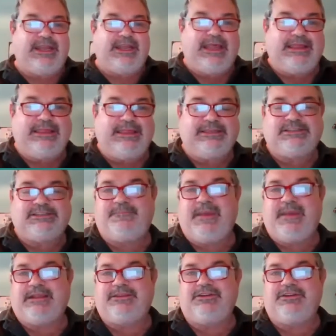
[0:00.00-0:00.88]
this
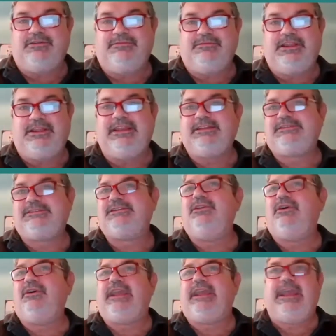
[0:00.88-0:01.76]
spectrum is
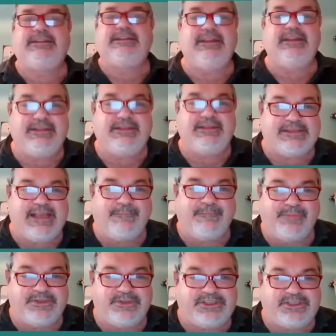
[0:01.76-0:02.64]
located in some
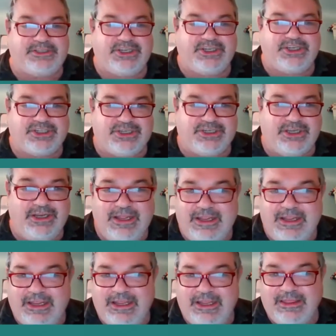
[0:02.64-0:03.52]
position
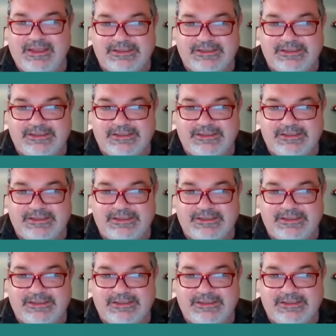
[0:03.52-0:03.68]
in this